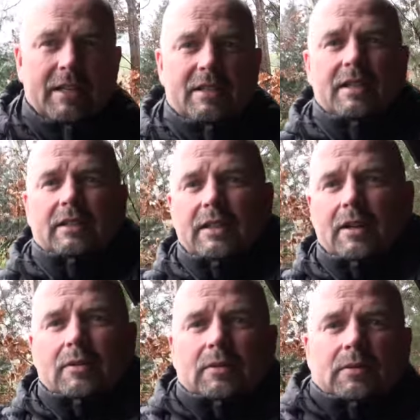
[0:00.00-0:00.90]
sit
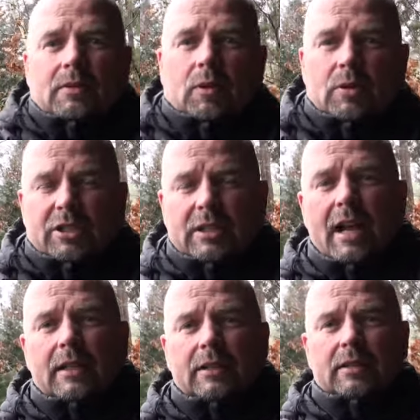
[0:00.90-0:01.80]
down or
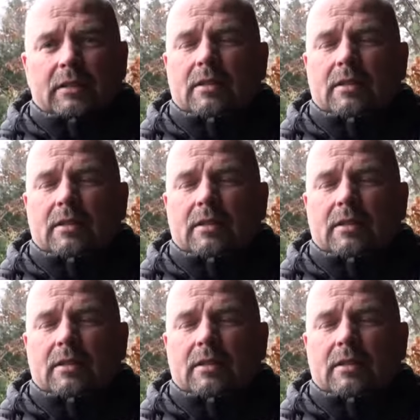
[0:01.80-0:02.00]
stand